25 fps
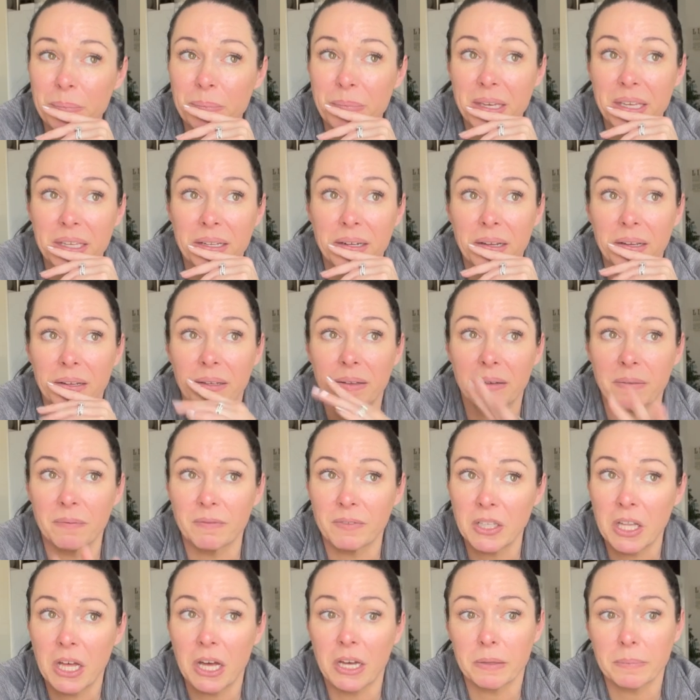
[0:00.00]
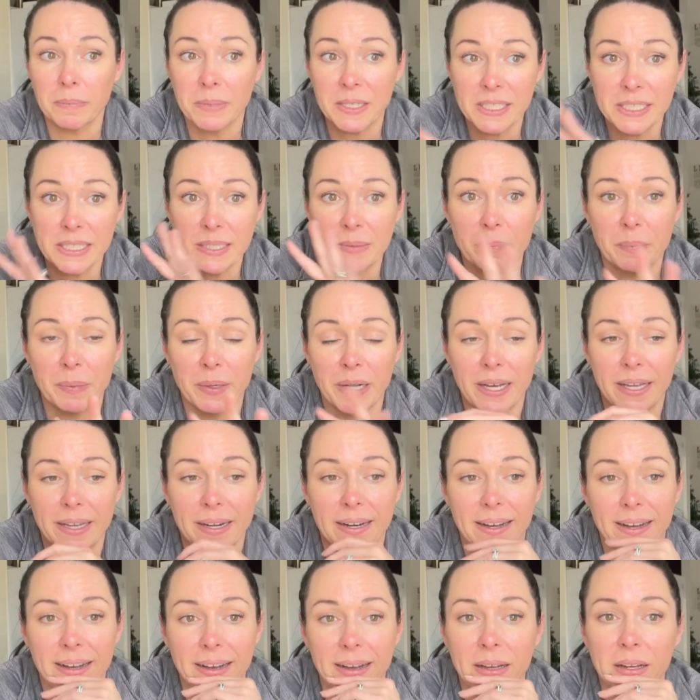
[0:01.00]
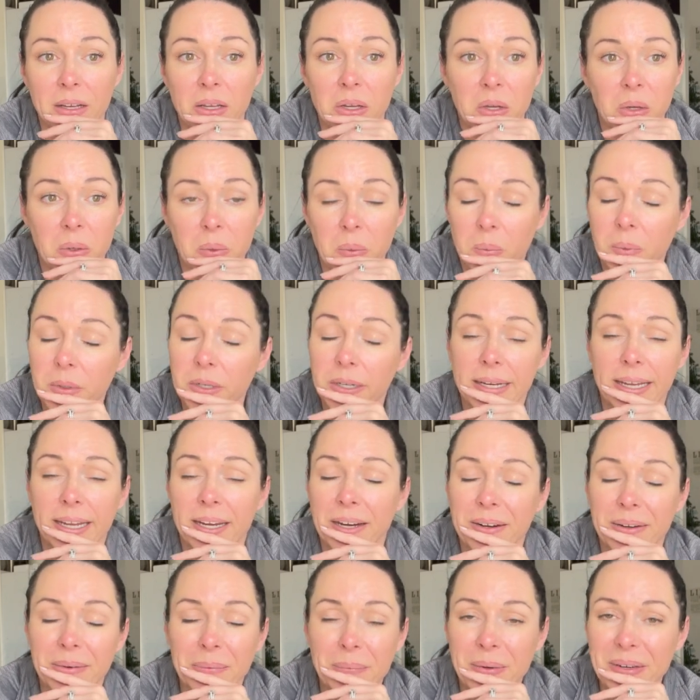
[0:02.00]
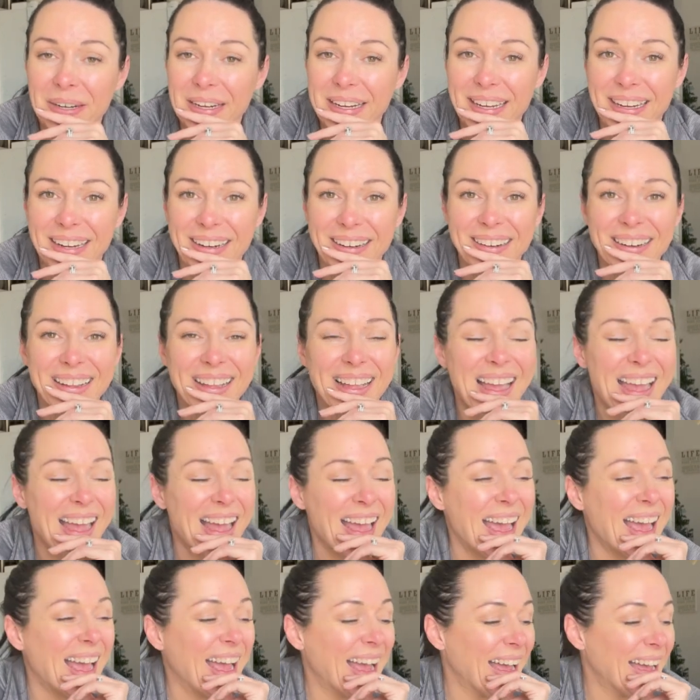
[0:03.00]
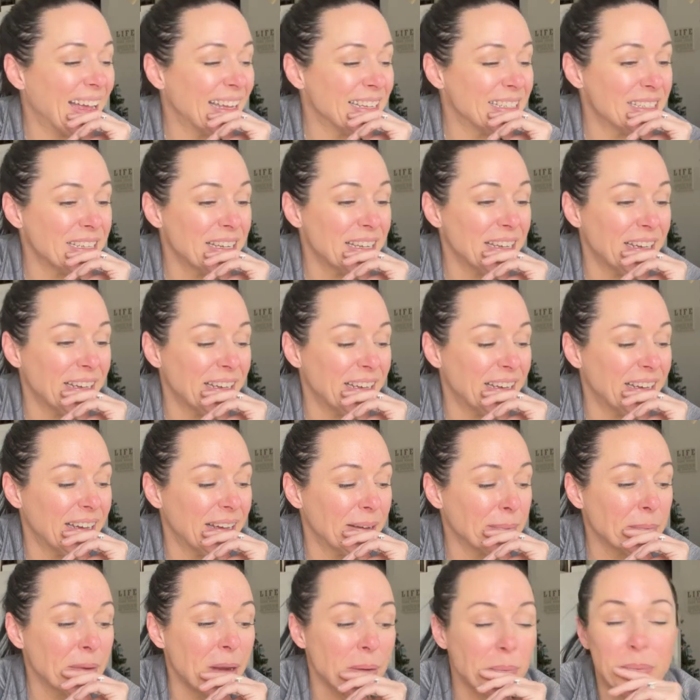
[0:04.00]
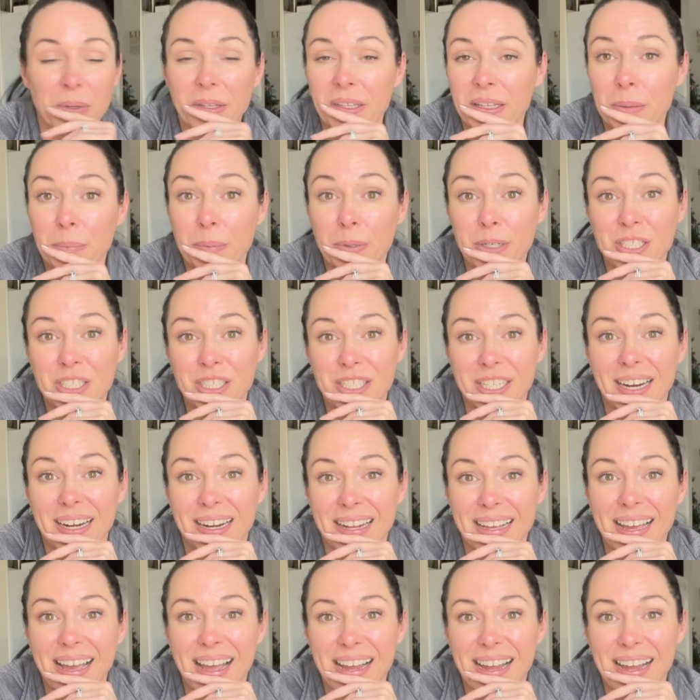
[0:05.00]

mid Vlogmas, but, uh, we're here, we're here, and uh, I really appreciate it.